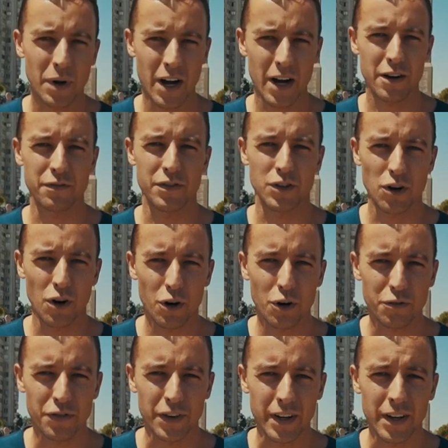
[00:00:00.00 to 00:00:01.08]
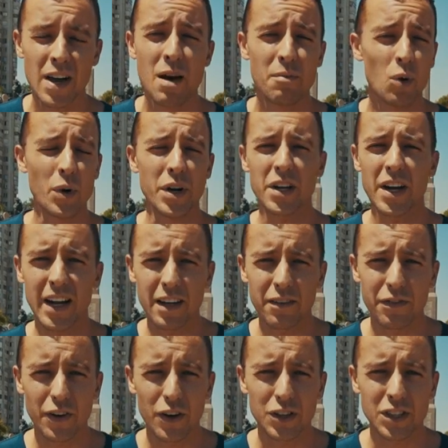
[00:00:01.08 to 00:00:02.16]
part of photography. But when you're getting
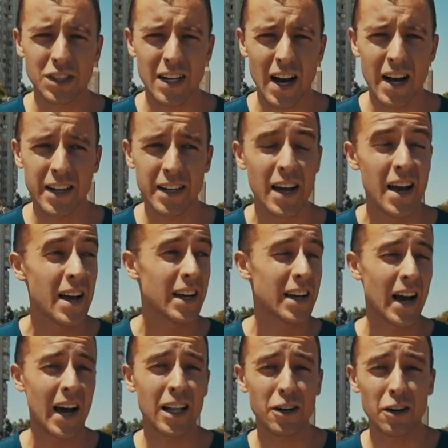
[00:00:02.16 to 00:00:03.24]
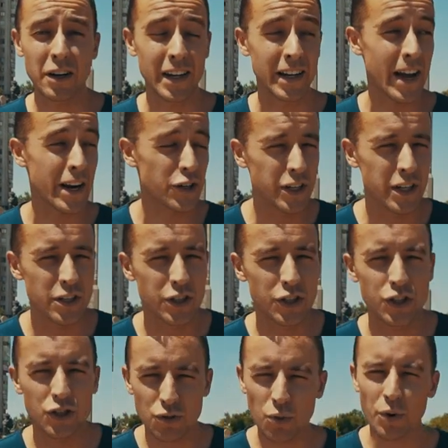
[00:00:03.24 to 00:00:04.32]
first started, color can actually
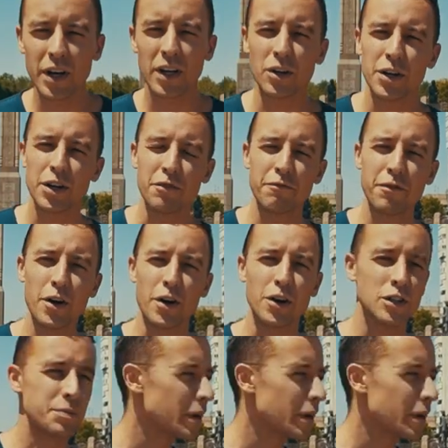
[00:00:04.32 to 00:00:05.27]
destroy a lot of your photos